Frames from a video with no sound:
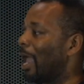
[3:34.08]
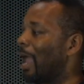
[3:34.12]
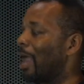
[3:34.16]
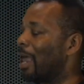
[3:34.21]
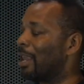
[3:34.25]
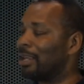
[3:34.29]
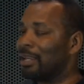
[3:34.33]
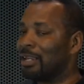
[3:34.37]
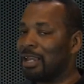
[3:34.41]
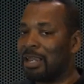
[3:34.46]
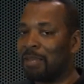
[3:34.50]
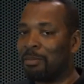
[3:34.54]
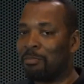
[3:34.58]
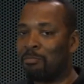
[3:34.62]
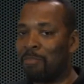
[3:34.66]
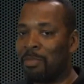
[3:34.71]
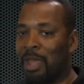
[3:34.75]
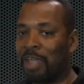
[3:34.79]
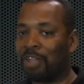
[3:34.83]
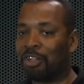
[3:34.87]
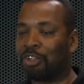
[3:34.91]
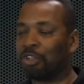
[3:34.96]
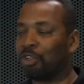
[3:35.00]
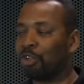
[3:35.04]
and
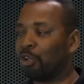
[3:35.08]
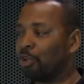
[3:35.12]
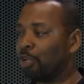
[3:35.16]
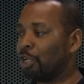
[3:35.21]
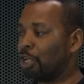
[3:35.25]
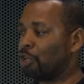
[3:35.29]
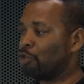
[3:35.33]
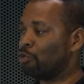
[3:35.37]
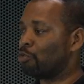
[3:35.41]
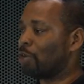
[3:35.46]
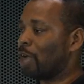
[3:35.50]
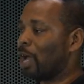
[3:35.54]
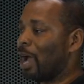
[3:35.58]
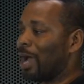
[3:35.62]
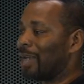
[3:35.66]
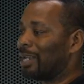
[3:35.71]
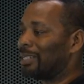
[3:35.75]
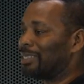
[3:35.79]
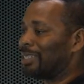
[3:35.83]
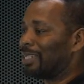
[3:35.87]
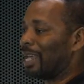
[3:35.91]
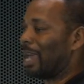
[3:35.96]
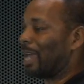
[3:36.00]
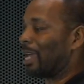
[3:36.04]
make sure that you
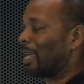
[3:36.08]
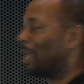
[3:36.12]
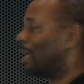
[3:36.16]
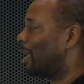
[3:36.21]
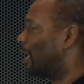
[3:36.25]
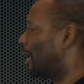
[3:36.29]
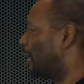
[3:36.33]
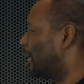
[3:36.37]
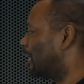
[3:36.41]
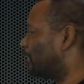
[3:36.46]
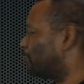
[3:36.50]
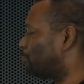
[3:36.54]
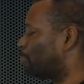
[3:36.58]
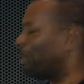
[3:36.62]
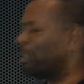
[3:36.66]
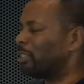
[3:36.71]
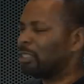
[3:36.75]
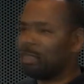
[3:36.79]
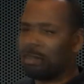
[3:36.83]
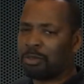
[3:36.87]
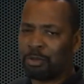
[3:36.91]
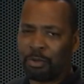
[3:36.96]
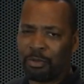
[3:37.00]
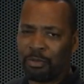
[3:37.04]
contact,
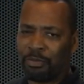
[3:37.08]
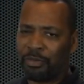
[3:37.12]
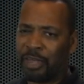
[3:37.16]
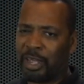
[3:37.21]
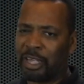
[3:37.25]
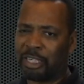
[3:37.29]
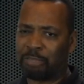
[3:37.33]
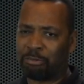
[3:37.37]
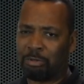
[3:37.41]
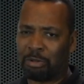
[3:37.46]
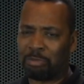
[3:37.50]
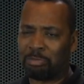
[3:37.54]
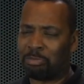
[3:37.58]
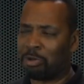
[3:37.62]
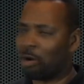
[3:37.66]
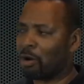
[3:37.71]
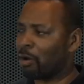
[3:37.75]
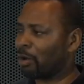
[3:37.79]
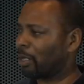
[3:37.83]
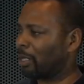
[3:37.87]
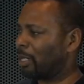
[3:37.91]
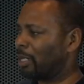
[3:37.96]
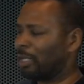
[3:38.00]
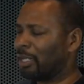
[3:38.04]
especially through Facebook
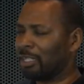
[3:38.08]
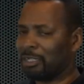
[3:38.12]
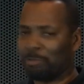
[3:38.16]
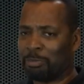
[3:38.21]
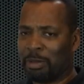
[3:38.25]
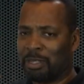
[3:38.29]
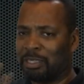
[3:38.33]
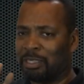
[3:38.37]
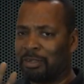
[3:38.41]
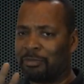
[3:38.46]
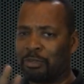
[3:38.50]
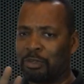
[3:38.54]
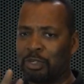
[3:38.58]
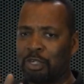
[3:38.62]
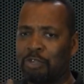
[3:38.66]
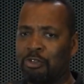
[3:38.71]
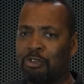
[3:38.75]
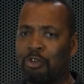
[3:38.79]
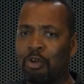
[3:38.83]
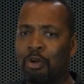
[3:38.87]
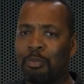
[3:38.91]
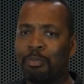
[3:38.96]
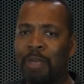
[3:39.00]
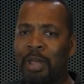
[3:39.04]
marketing, especially if
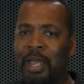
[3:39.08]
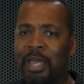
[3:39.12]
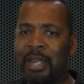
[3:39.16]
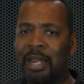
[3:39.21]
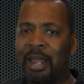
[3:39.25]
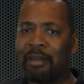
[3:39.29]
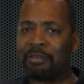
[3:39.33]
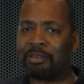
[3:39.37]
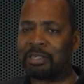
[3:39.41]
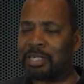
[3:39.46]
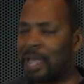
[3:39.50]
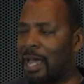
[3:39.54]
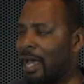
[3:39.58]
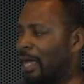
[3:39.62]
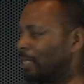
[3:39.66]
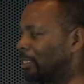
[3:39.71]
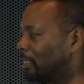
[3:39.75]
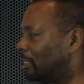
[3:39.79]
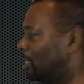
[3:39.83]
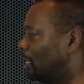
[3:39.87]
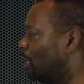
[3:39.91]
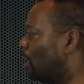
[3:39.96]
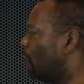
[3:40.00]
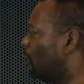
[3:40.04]
you're doing paid
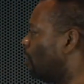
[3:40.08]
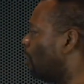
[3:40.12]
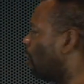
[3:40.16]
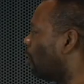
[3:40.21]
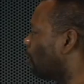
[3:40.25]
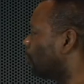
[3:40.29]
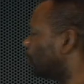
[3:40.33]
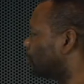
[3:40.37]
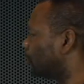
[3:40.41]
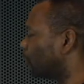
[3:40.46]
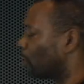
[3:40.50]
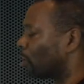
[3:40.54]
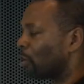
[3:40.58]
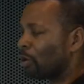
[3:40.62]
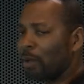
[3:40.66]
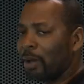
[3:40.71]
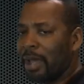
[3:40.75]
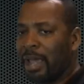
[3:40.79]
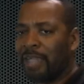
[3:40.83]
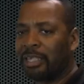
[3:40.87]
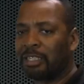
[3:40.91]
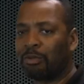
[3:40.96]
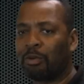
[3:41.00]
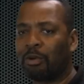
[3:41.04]
advertising or solo
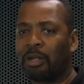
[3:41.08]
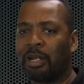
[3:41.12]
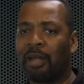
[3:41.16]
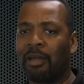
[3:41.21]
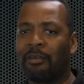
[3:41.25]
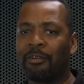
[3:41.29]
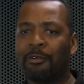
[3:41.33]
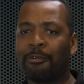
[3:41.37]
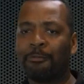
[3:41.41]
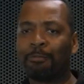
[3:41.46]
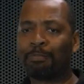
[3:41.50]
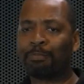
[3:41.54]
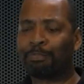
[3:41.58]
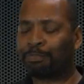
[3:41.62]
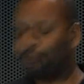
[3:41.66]
ads or whatever.